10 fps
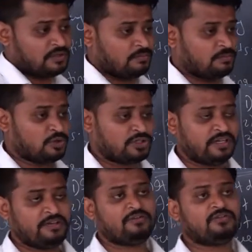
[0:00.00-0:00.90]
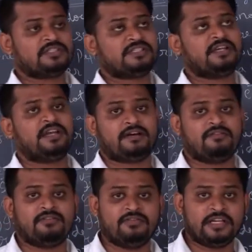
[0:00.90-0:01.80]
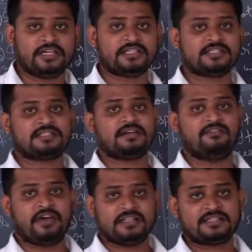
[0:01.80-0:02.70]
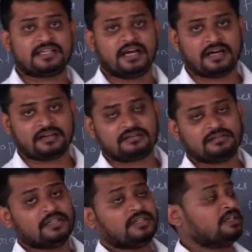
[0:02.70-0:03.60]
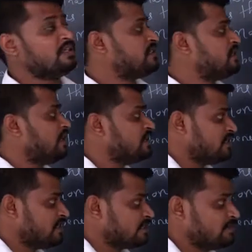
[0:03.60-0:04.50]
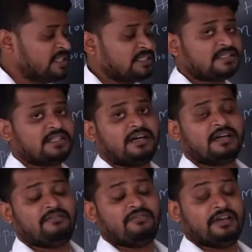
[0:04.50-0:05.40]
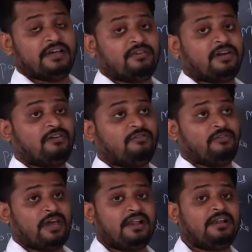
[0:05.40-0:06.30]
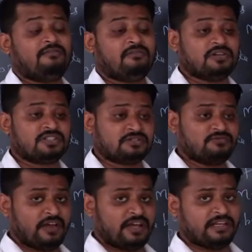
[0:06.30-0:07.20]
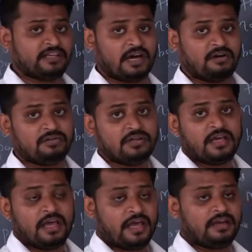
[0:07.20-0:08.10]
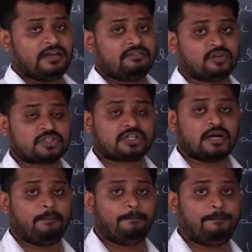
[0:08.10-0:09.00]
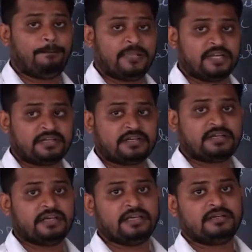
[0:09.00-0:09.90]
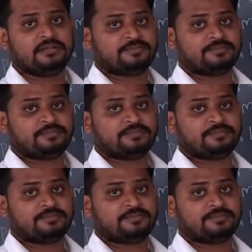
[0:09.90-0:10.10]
mostly you will see at our village the wells are discharges, means the level of well was falling down and it was completely.